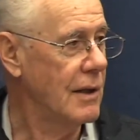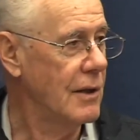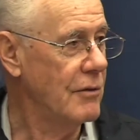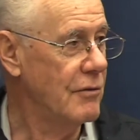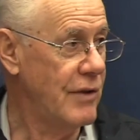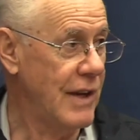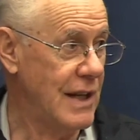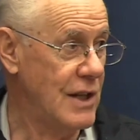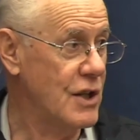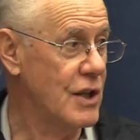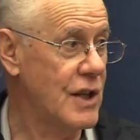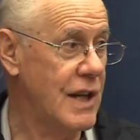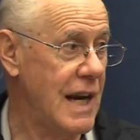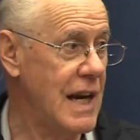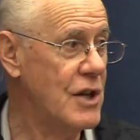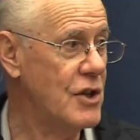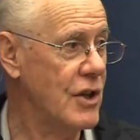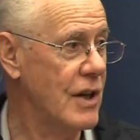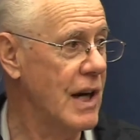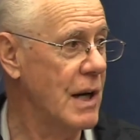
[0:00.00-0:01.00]

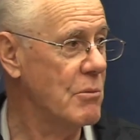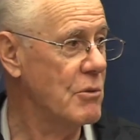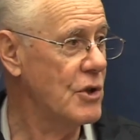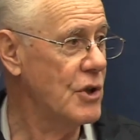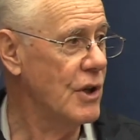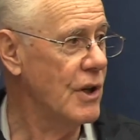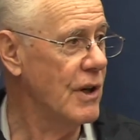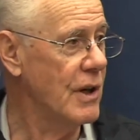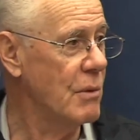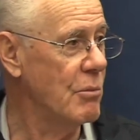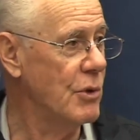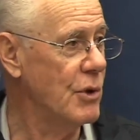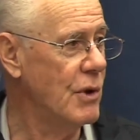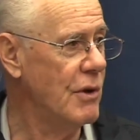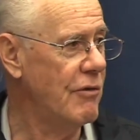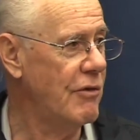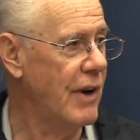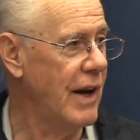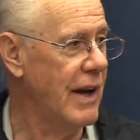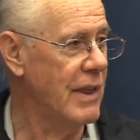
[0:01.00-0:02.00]
vegetation, I'm sure, to
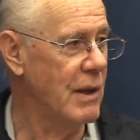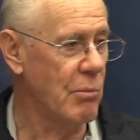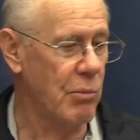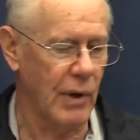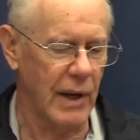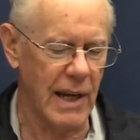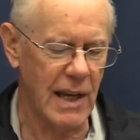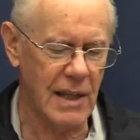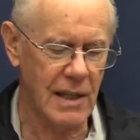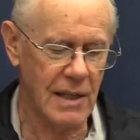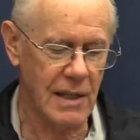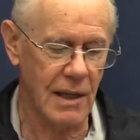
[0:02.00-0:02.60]
beautify the place.